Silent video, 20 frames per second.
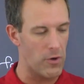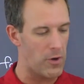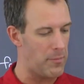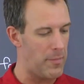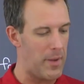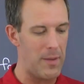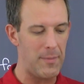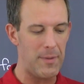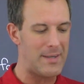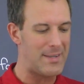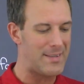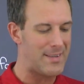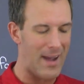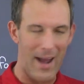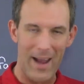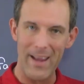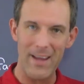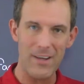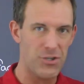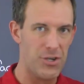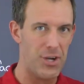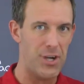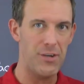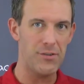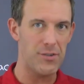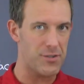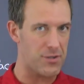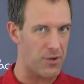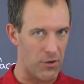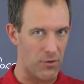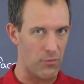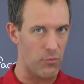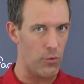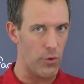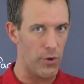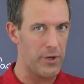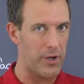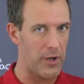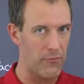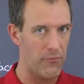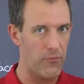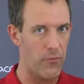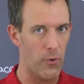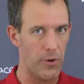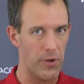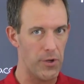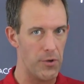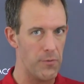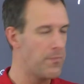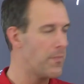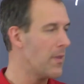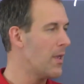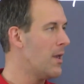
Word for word: and maybe diet changes aren't working for you,